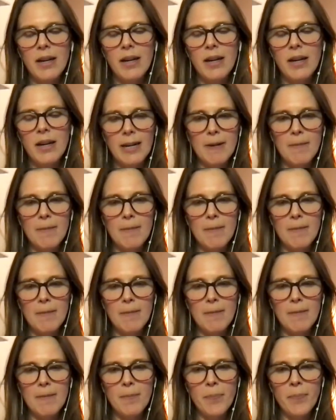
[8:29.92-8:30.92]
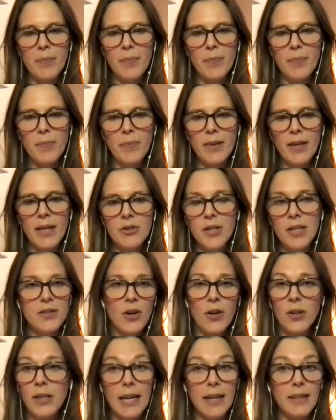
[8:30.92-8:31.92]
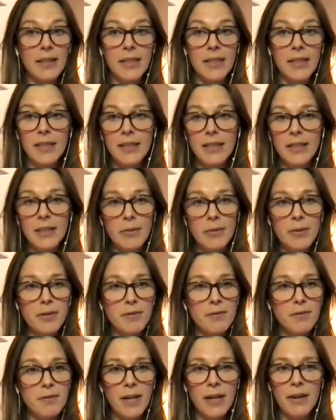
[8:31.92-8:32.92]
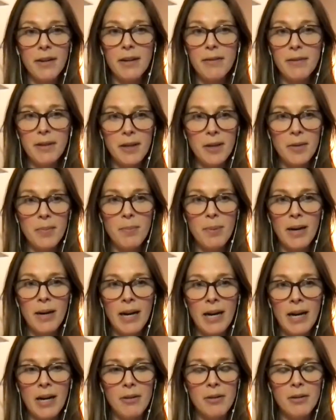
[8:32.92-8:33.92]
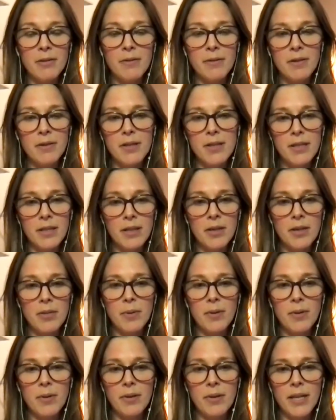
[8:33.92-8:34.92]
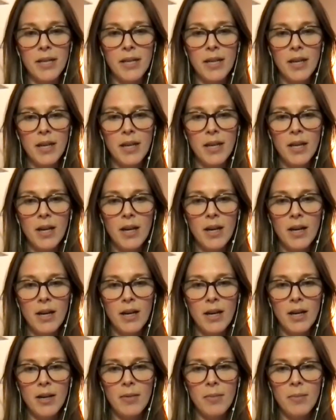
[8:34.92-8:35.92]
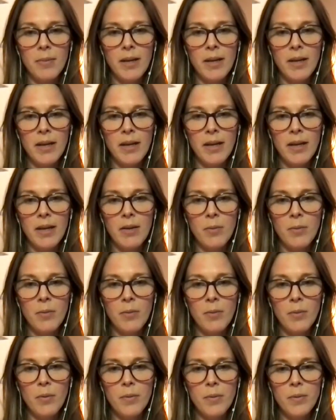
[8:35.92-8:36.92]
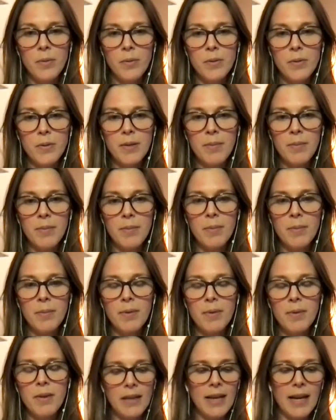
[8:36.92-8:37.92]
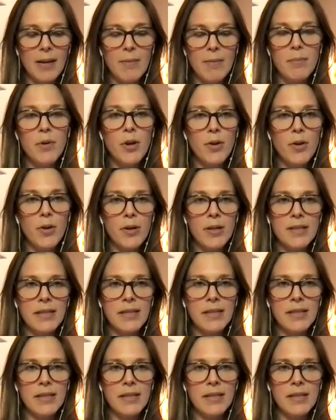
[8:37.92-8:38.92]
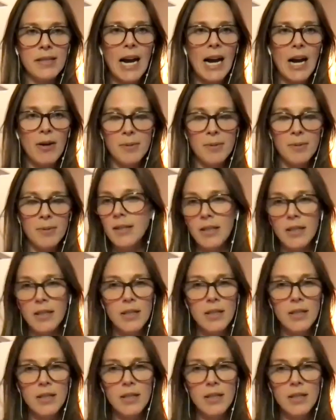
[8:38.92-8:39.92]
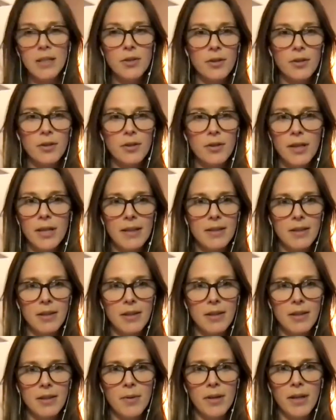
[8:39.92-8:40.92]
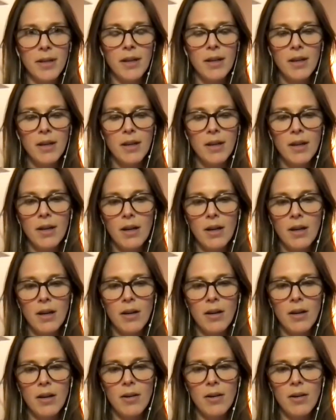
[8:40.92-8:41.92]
um, it just all landed. It was a very, very powerful ceremony. And something that I'm noticing now, I'm still integrating that ceremony,